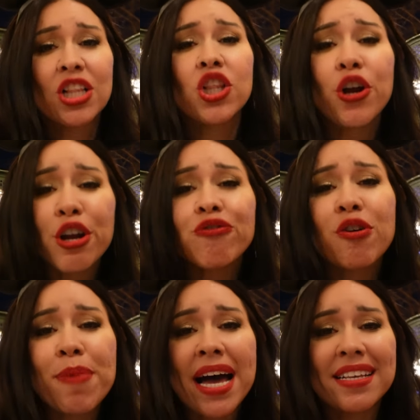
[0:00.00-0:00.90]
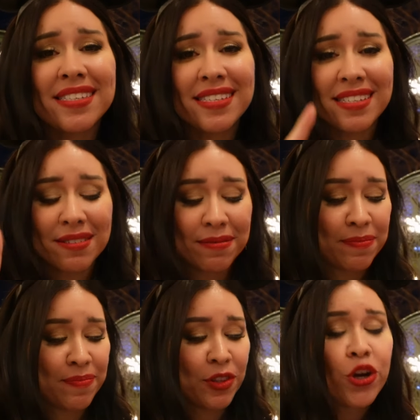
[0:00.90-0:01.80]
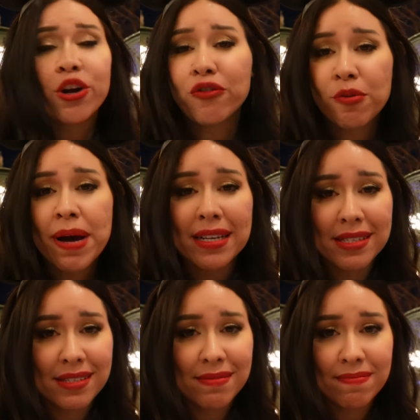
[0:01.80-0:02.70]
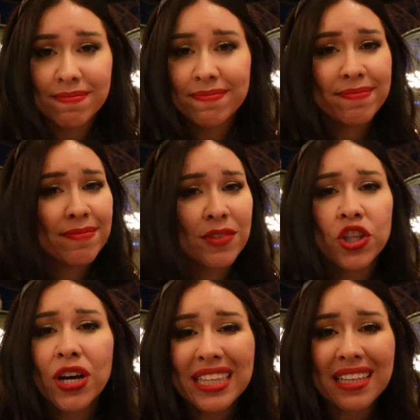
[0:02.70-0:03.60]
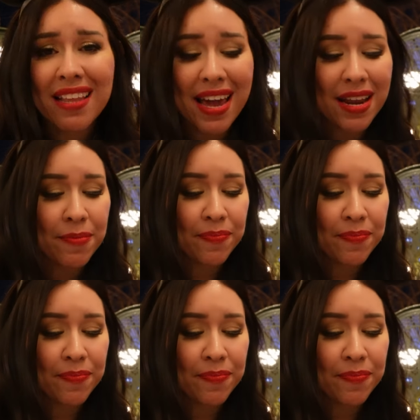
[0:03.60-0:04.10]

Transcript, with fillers: learn from us. Learn from us. Look at the line.